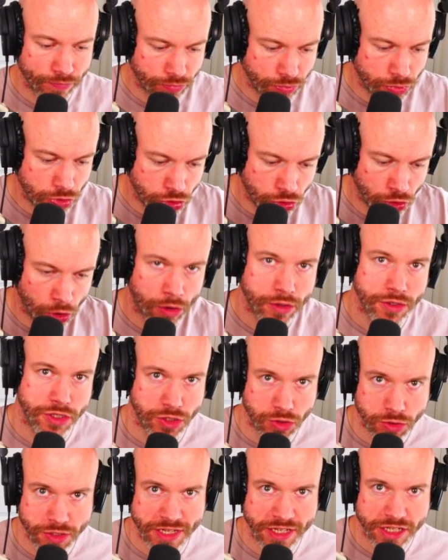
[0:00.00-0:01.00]
not
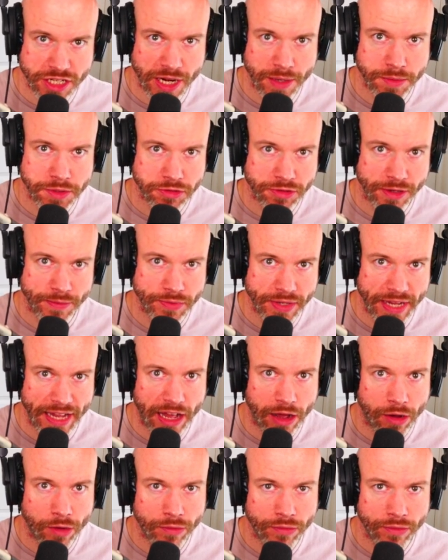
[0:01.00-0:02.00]
using TypeScript
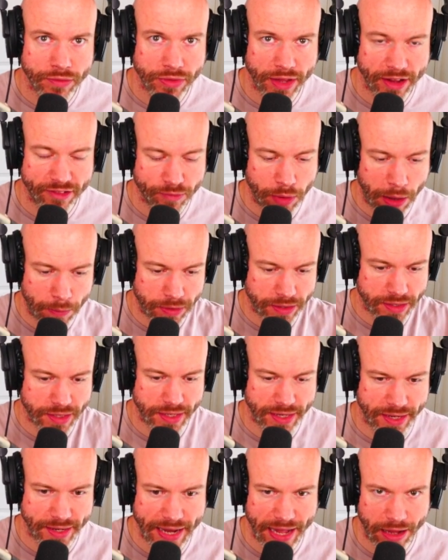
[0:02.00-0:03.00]
now. They've
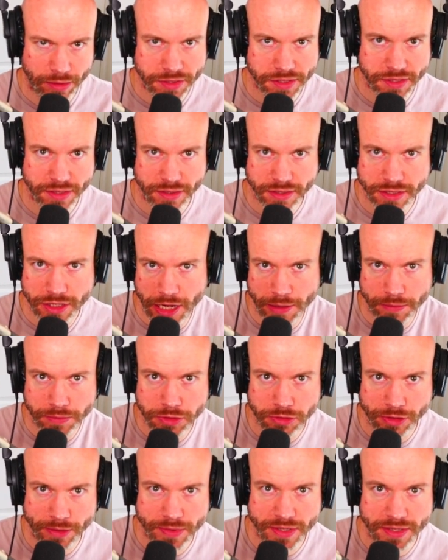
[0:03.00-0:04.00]
publicly announced that
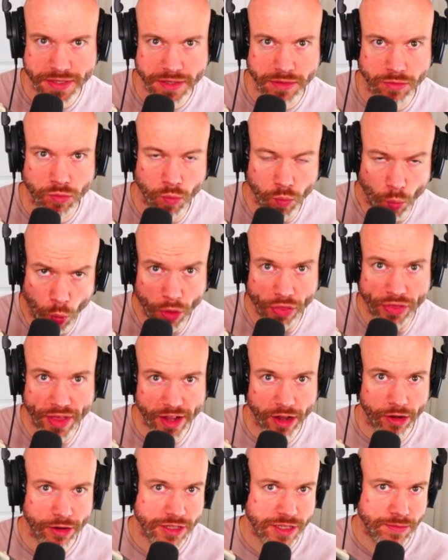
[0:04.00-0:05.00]
TypeScript isn't what they're
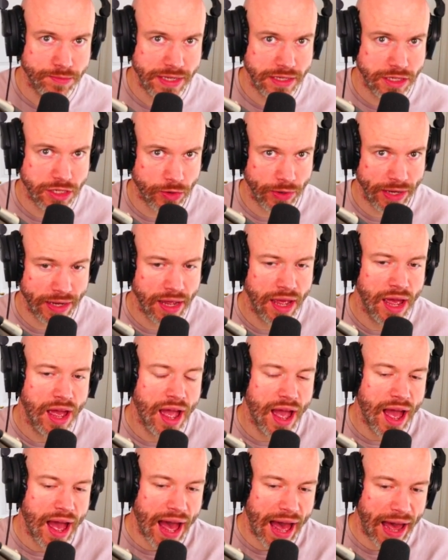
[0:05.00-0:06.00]
going to be doing.
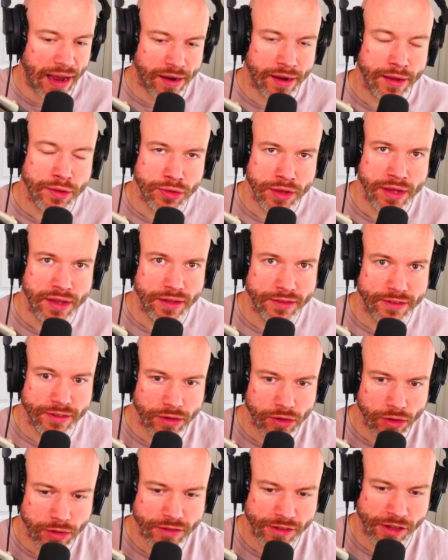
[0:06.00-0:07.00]
And I think it's
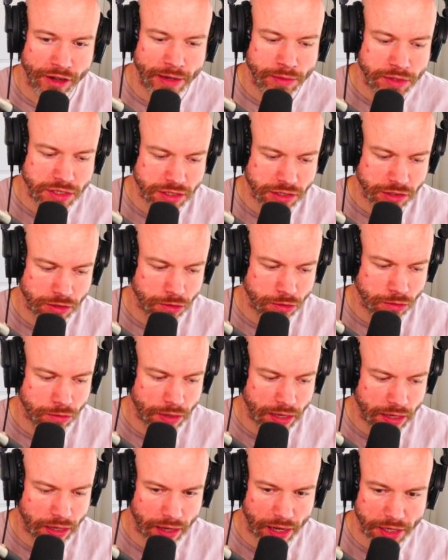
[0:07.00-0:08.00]
a good time to
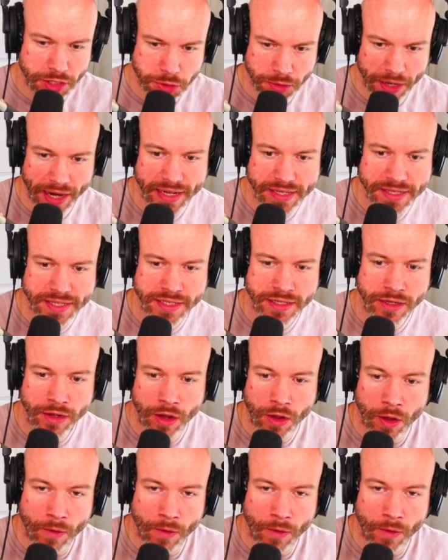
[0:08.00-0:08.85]
uh, address